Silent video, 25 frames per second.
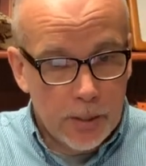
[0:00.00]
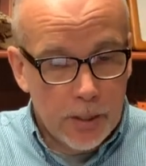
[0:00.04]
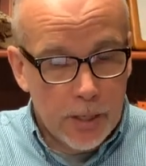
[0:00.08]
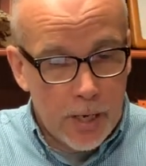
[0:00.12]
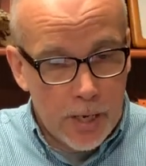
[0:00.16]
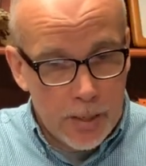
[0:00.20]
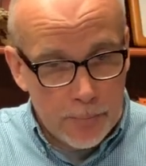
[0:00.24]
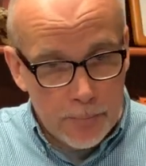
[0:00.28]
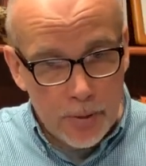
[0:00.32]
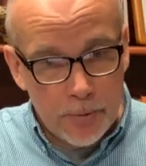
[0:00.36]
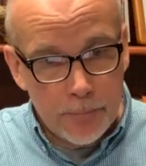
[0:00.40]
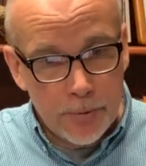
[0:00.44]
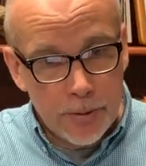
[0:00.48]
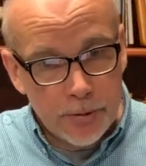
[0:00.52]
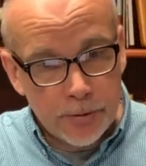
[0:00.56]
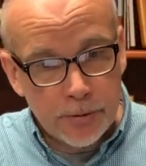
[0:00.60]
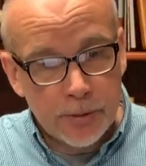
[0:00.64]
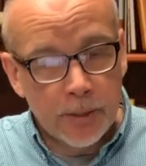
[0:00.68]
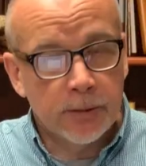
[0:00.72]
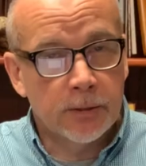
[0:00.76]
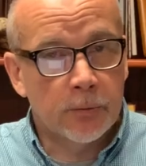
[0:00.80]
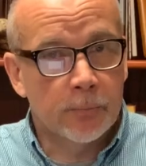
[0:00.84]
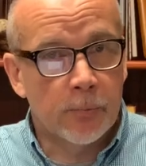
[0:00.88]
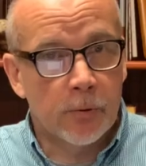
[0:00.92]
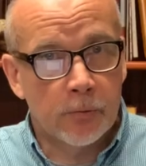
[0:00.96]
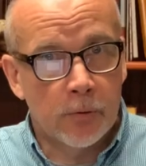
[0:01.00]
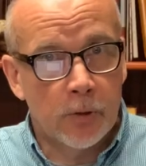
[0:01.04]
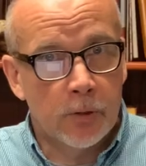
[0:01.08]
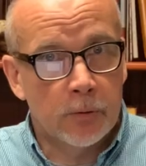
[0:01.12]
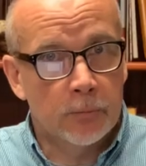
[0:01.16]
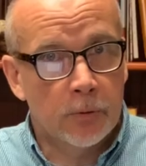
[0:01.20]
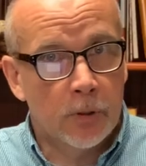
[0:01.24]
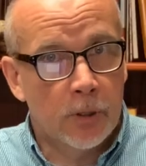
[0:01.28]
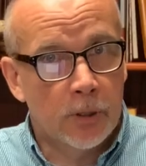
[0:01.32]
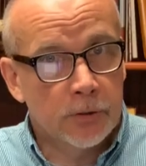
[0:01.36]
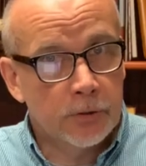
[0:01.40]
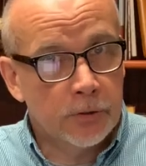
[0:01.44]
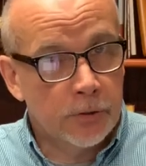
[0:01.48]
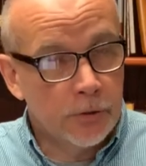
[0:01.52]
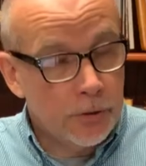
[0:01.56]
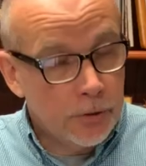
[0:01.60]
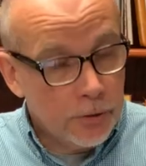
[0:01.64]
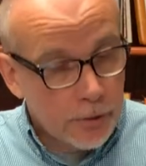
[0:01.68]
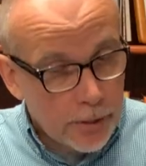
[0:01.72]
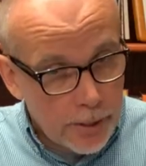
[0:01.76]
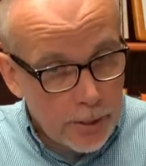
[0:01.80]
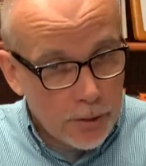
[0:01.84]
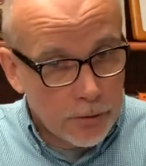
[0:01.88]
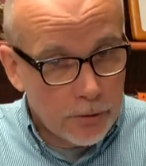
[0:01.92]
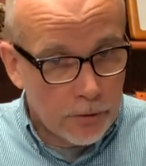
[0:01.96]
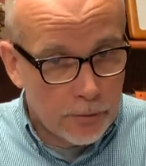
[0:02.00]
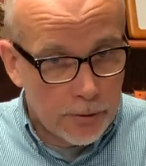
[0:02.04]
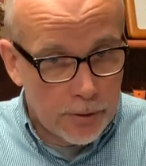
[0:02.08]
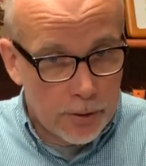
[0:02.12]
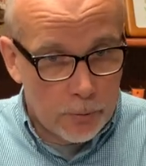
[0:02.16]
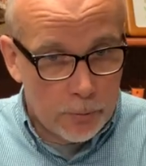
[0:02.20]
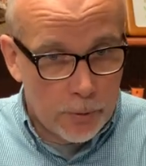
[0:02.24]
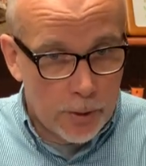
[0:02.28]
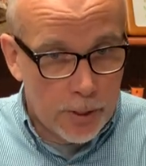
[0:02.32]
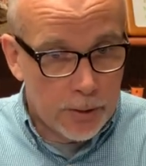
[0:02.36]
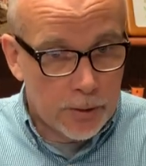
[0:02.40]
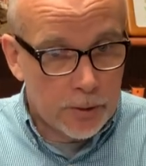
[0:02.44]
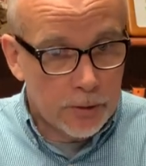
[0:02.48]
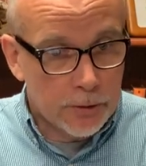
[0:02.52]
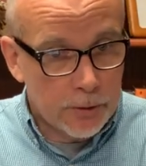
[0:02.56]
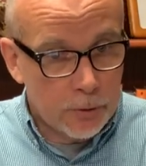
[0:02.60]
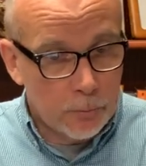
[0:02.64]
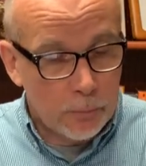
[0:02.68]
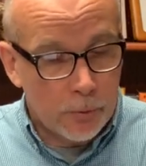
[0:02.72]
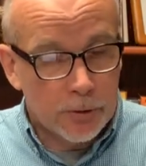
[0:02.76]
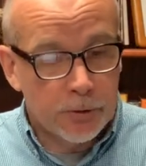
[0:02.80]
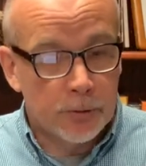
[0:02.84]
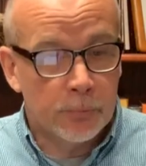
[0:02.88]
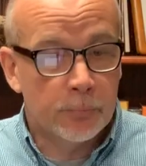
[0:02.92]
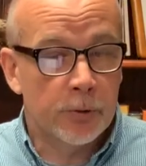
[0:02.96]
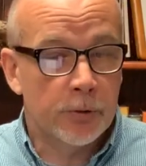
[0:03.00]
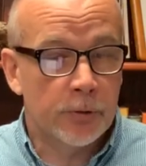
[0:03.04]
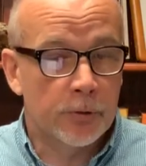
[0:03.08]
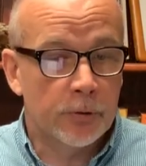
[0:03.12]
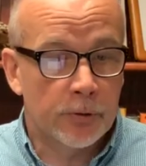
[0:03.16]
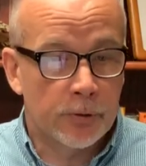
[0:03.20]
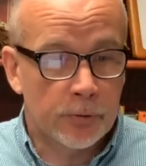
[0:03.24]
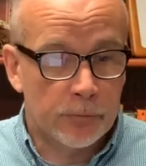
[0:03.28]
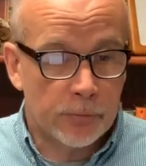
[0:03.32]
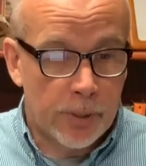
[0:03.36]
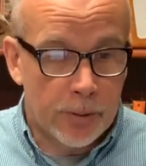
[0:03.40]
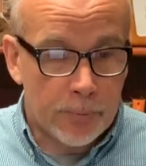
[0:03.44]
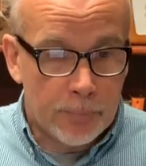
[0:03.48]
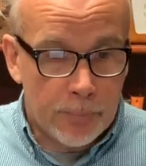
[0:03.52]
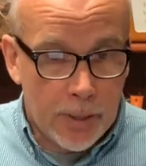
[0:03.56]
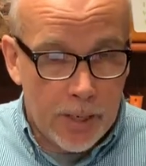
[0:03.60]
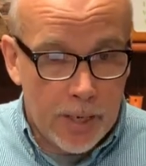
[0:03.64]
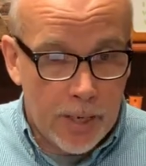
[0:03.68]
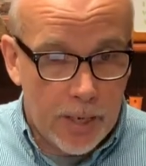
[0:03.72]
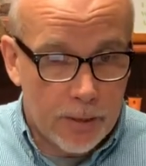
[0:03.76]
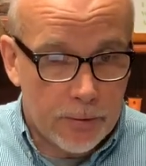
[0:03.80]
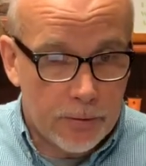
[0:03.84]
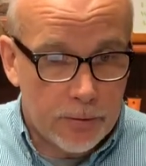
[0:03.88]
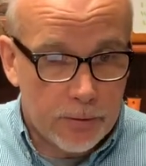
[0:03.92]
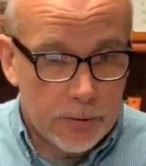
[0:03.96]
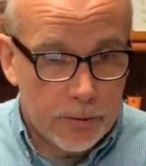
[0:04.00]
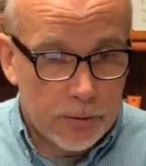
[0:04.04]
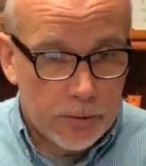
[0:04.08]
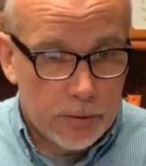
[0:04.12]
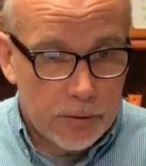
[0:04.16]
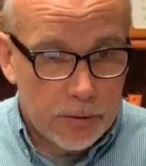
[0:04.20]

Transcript: And maybe He sets up a roadblock so you can't go that way because He wants to put you on the right path.